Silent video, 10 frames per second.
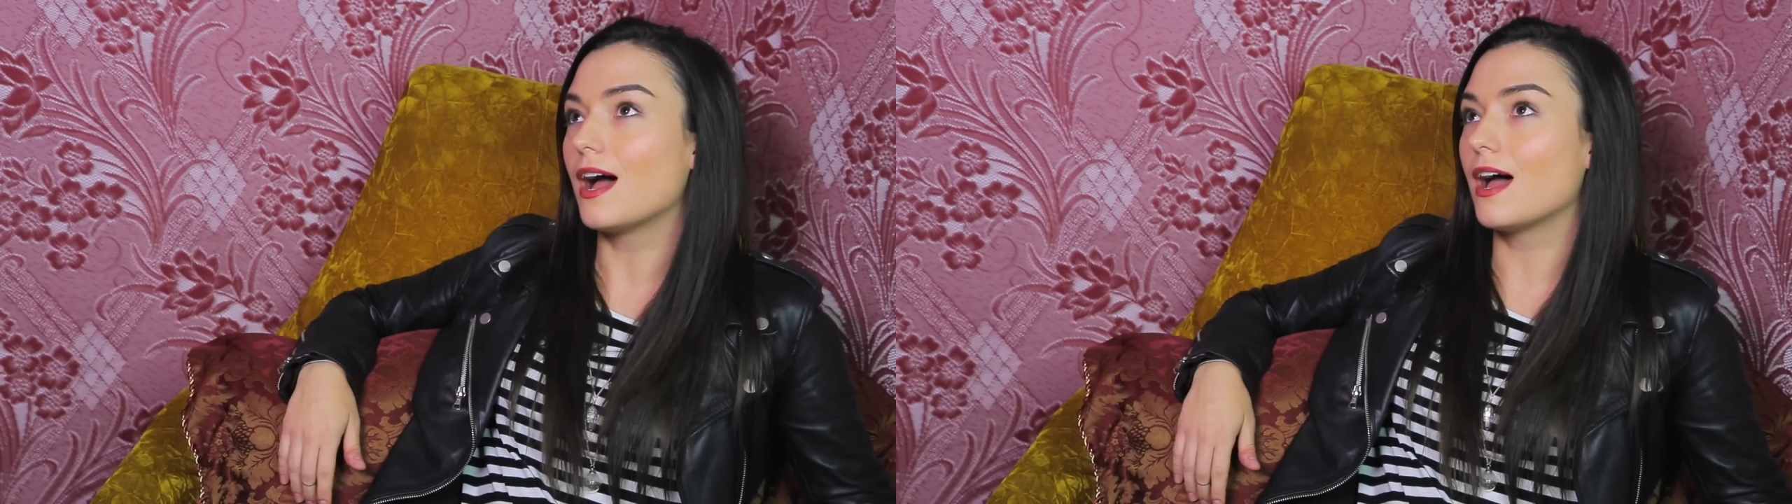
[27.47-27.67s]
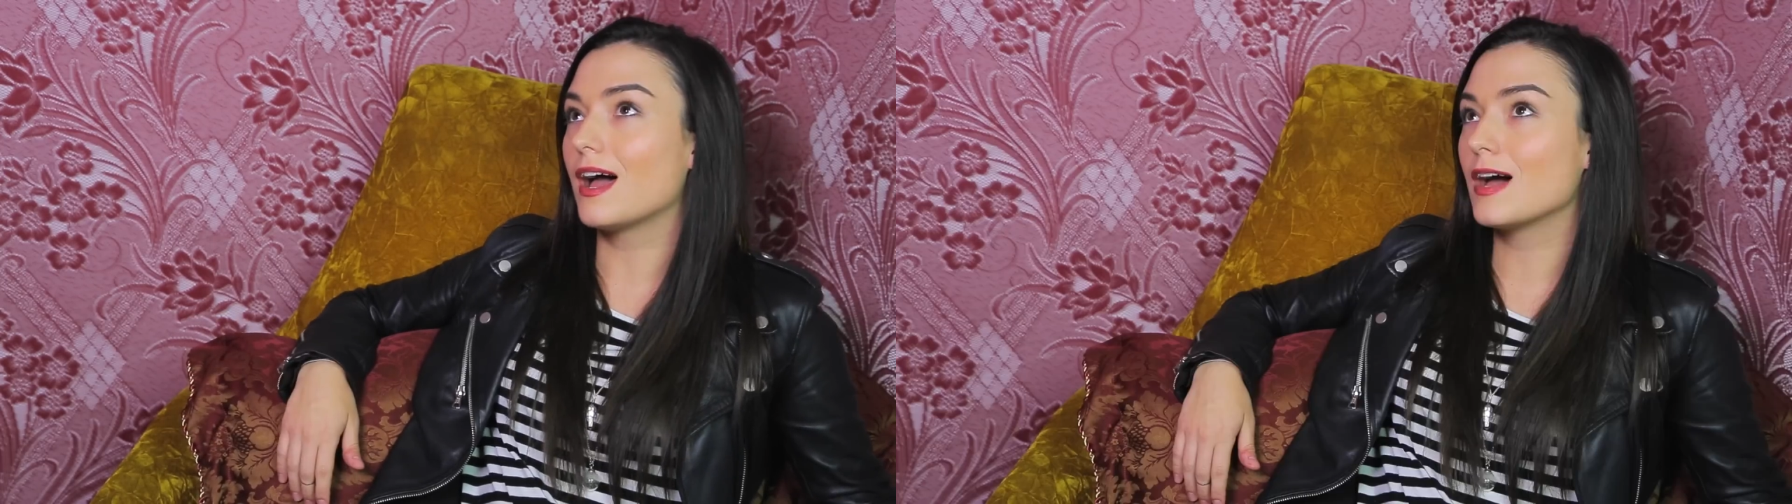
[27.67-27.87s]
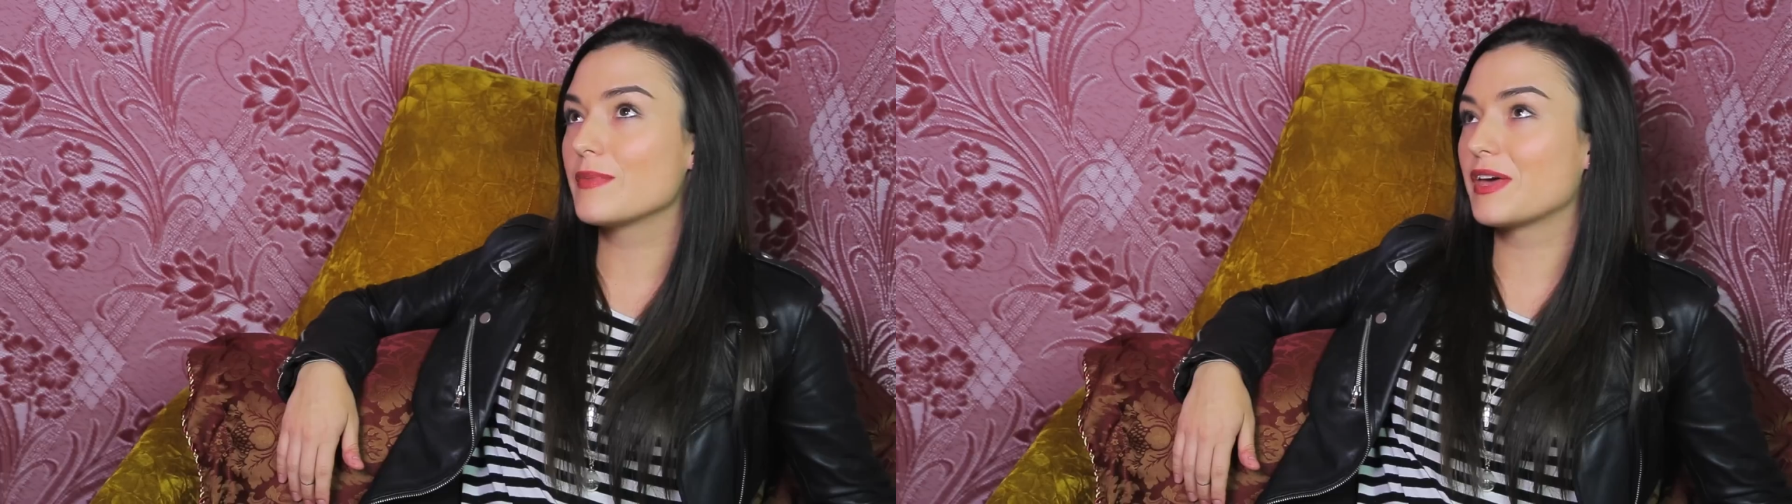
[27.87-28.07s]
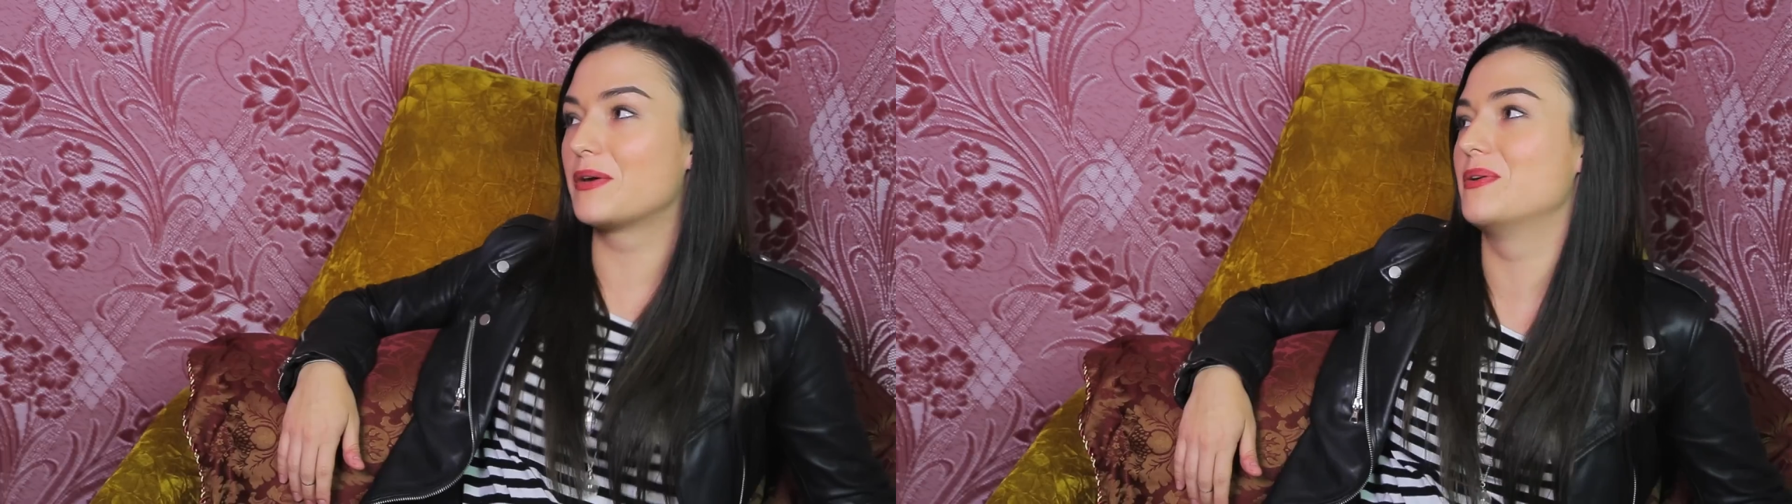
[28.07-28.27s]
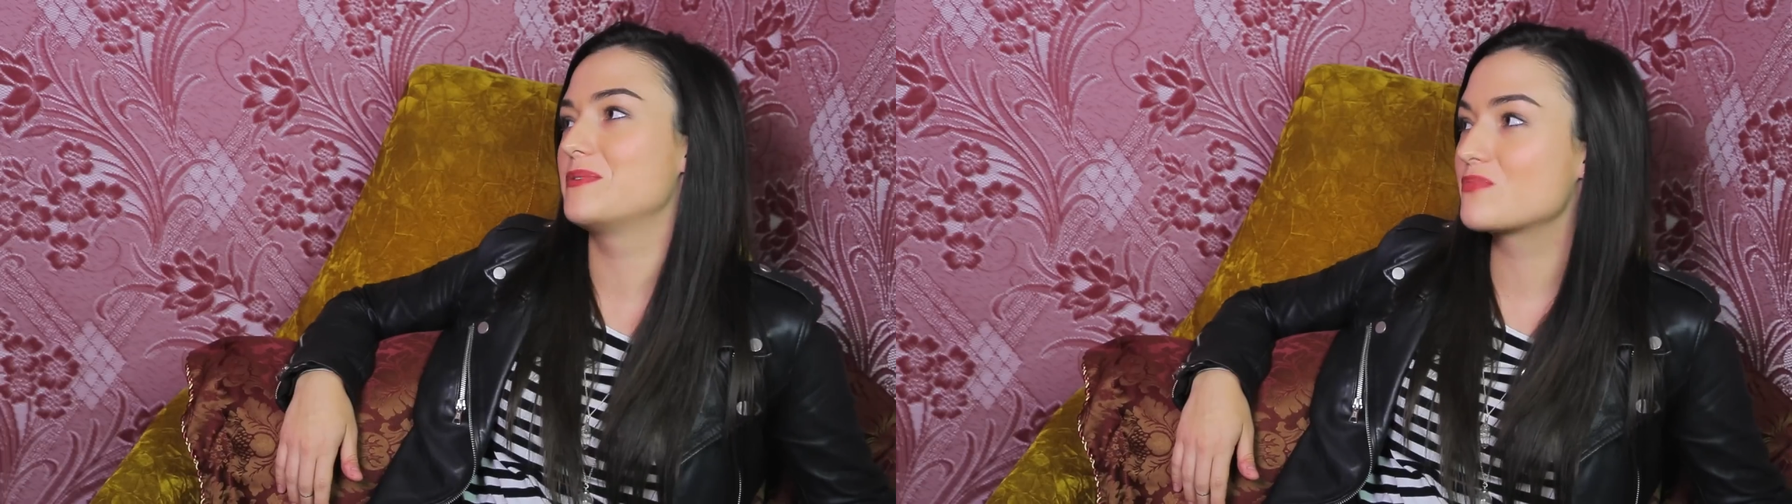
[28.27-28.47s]

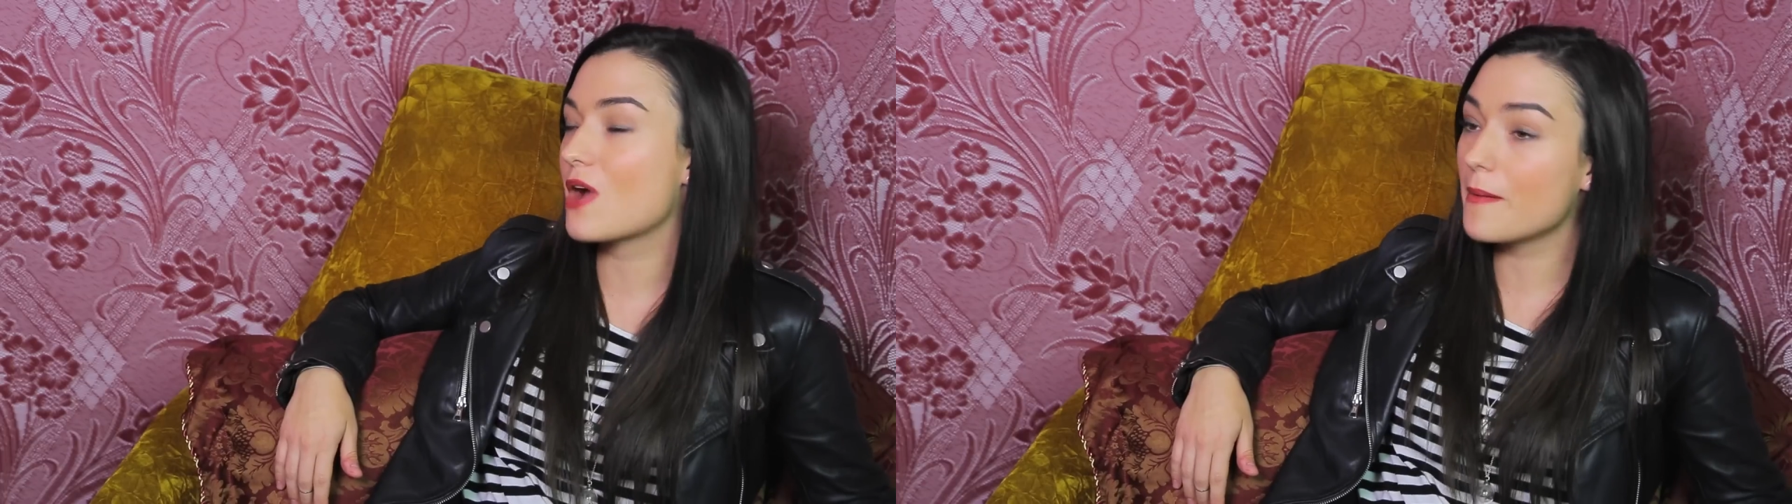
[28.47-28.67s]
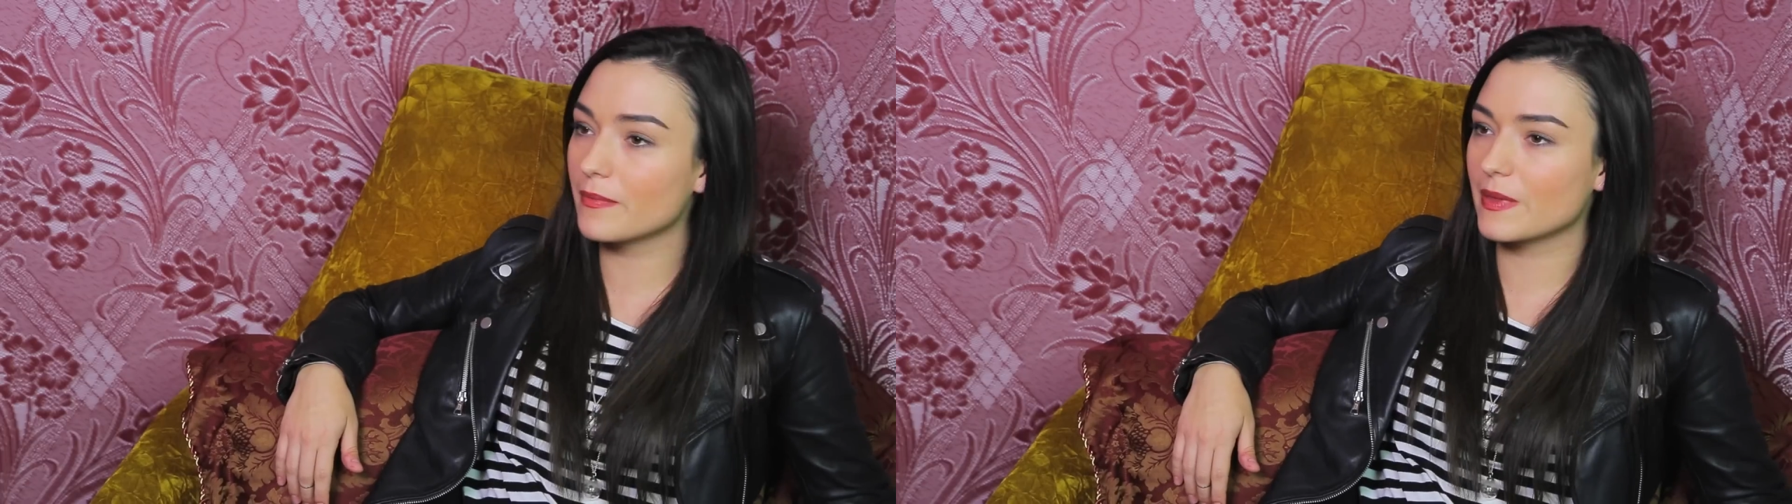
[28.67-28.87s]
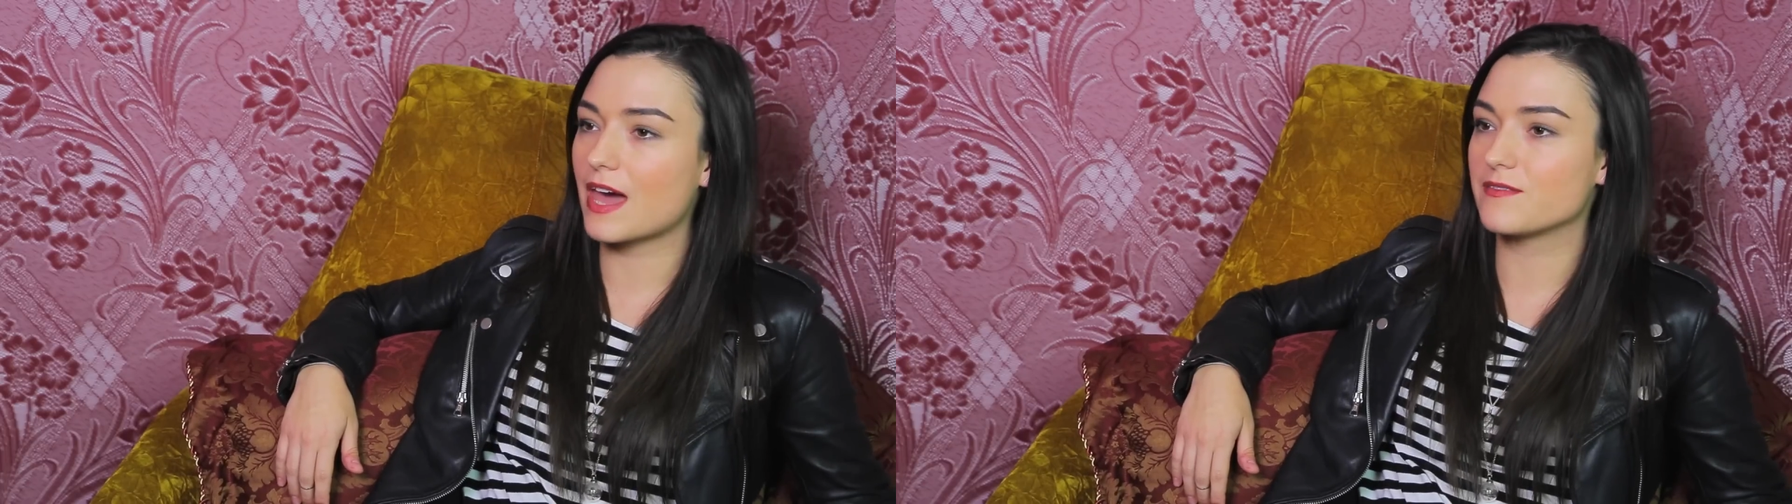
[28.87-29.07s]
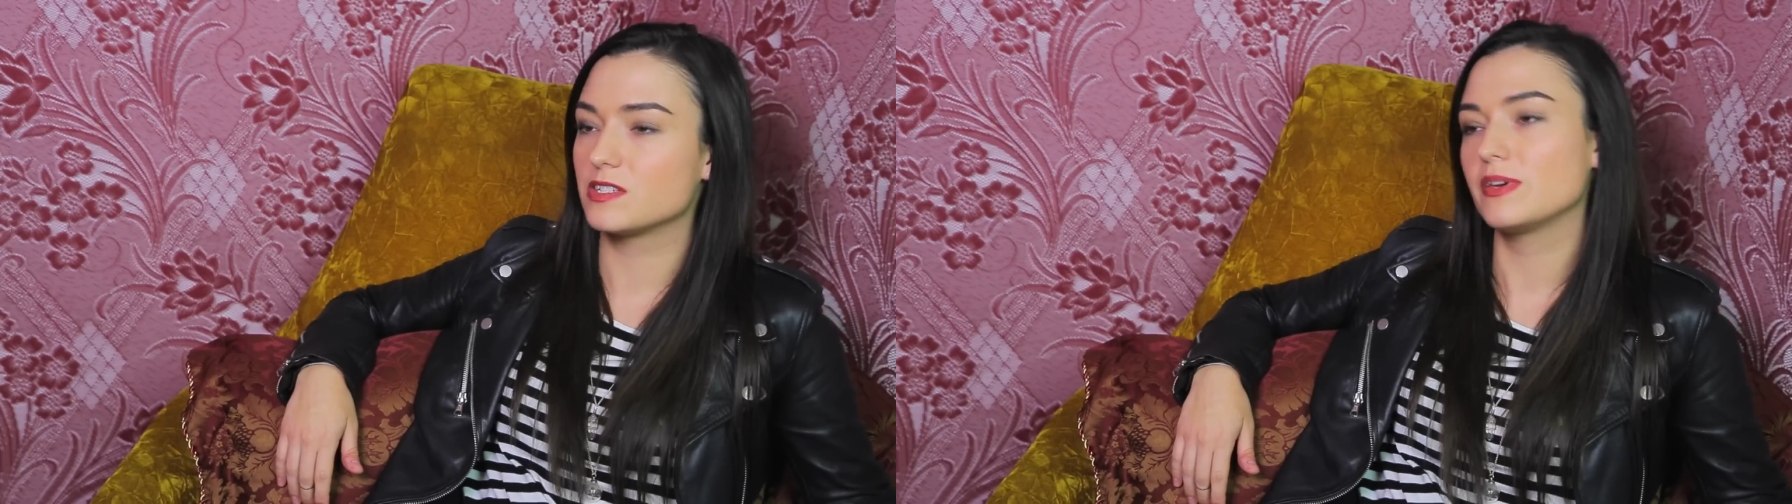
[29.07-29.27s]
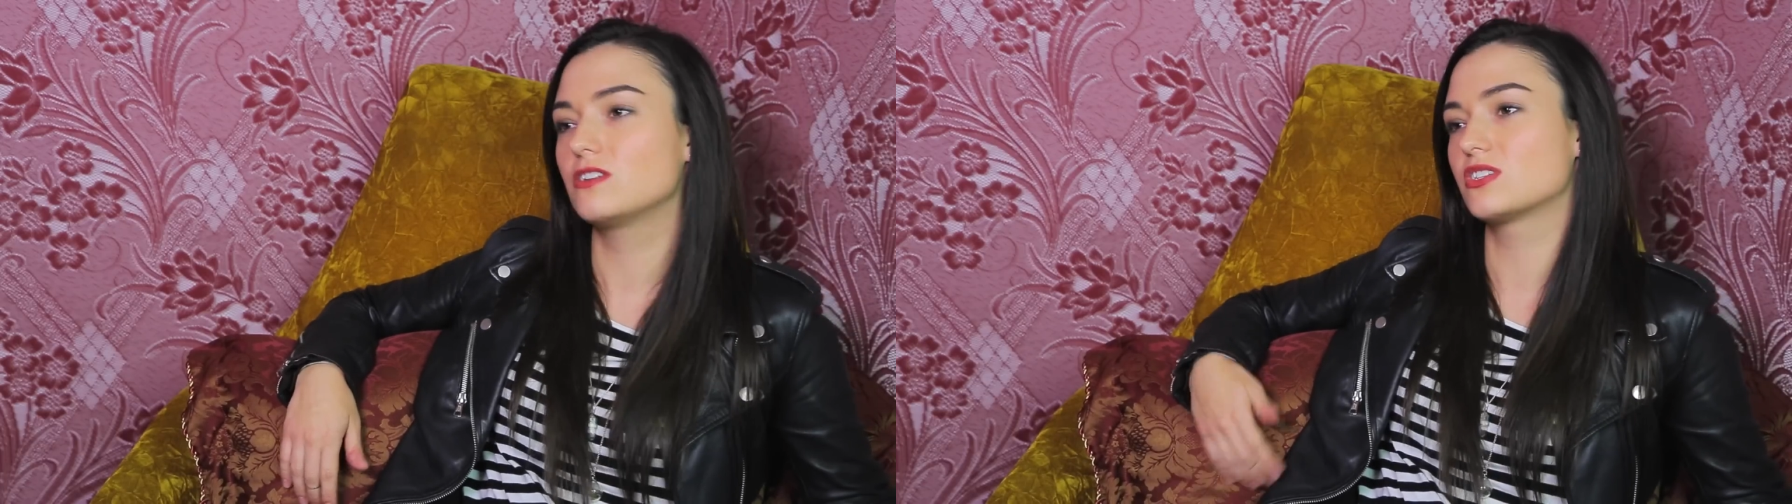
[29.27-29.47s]
It would probably have
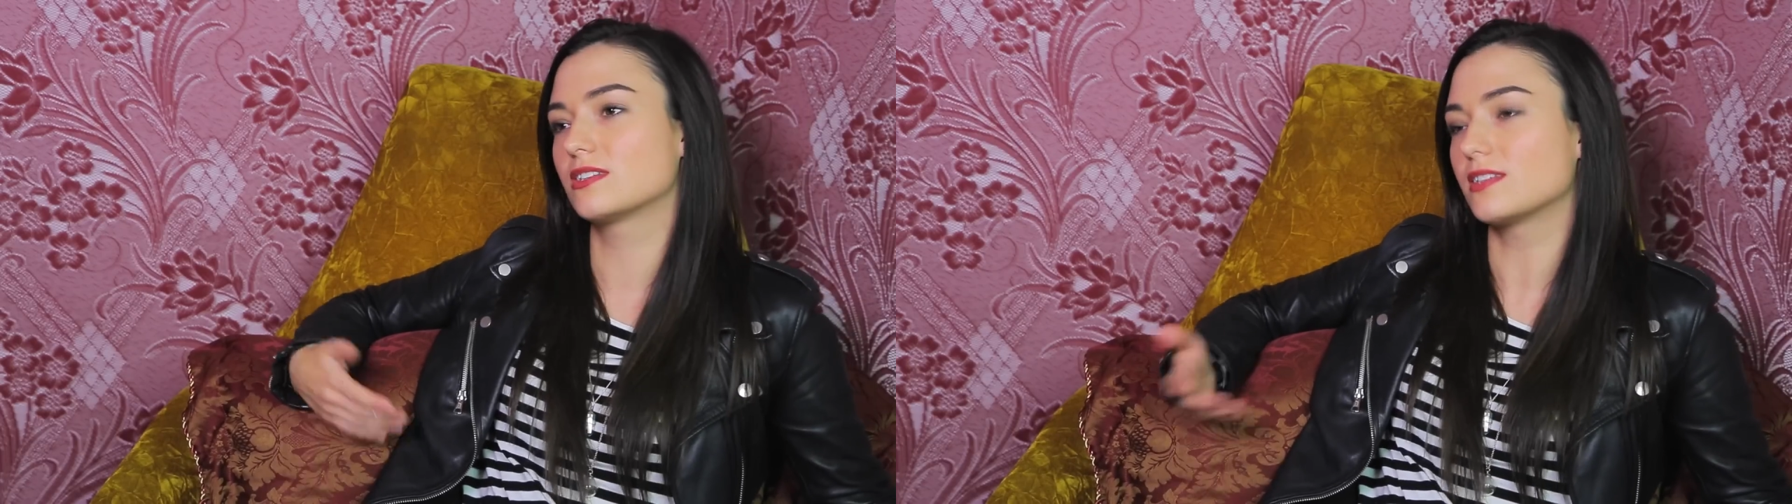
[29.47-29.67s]
to be just